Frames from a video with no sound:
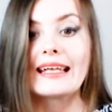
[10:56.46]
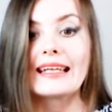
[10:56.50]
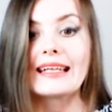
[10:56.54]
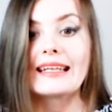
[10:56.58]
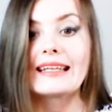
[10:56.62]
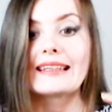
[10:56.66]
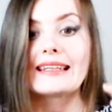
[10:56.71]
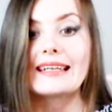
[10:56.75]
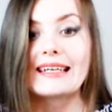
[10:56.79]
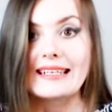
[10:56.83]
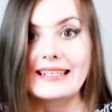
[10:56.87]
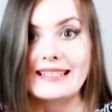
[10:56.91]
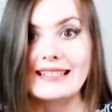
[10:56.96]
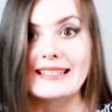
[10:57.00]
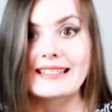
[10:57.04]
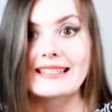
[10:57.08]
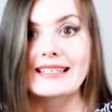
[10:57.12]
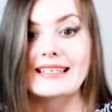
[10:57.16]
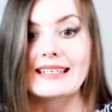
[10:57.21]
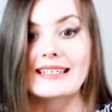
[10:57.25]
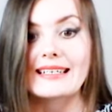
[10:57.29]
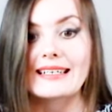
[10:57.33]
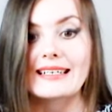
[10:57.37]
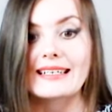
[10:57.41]
this
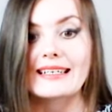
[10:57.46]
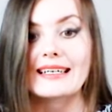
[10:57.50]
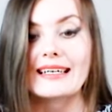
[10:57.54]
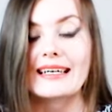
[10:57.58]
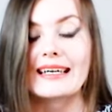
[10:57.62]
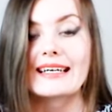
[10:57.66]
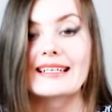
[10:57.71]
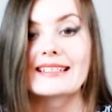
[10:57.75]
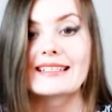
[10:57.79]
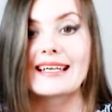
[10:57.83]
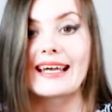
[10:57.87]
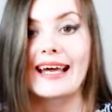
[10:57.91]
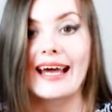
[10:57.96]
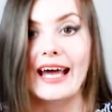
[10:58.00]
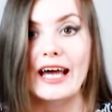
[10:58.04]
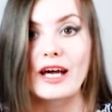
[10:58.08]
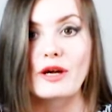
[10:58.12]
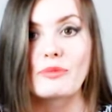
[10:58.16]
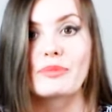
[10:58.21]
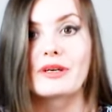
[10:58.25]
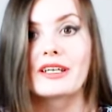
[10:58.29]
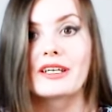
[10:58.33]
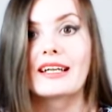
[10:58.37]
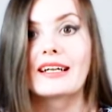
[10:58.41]
is
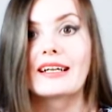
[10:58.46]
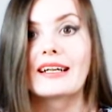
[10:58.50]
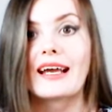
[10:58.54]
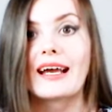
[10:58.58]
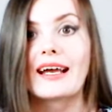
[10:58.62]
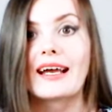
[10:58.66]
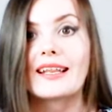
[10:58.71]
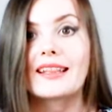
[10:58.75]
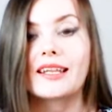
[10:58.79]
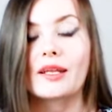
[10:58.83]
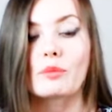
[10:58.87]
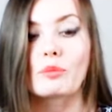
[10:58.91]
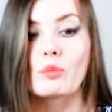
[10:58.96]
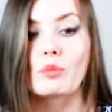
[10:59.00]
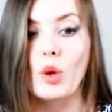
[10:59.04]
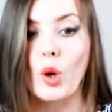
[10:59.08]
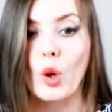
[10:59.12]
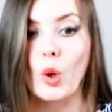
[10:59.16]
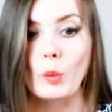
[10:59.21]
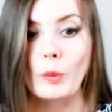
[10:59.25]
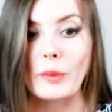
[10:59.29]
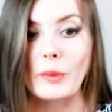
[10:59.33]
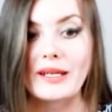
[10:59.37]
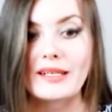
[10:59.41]
happening at the
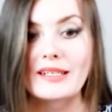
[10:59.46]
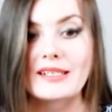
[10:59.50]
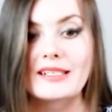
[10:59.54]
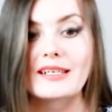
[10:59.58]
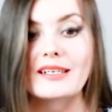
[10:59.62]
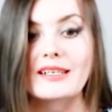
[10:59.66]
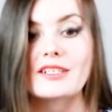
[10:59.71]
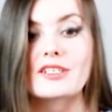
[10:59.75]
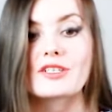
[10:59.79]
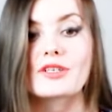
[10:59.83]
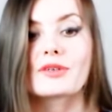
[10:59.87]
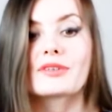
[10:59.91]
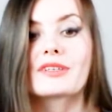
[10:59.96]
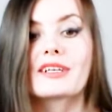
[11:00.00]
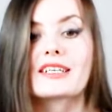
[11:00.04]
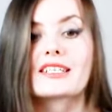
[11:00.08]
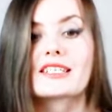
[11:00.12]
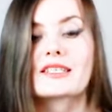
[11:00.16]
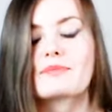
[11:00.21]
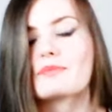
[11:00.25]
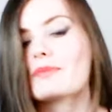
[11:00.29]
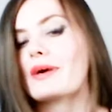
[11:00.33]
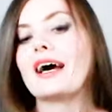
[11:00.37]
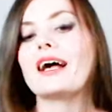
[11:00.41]
moment. So the
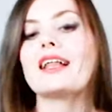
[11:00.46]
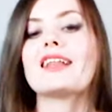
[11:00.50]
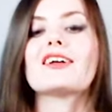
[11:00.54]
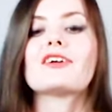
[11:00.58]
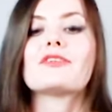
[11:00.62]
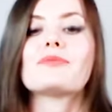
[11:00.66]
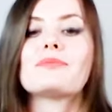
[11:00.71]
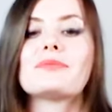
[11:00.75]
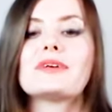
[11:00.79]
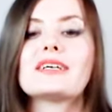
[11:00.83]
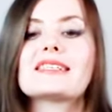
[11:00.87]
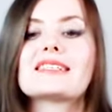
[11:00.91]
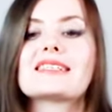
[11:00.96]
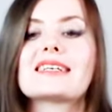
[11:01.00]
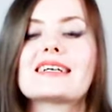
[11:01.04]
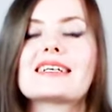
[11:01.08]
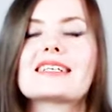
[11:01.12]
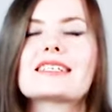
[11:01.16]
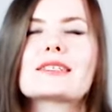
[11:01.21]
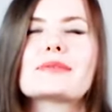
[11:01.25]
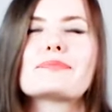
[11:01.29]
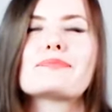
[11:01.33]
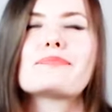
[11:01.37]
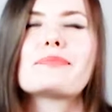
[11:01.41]
smell of pizza
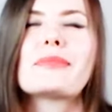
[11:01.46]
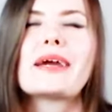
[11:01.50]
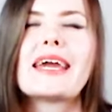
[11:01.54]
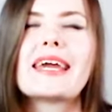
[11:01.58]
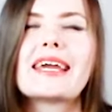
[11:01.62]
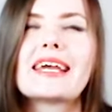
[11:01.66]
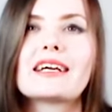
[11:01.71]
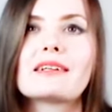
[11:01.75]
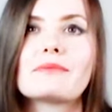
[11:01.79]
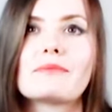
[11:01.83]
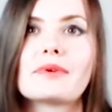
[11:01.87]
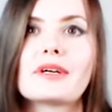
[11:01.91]
is making me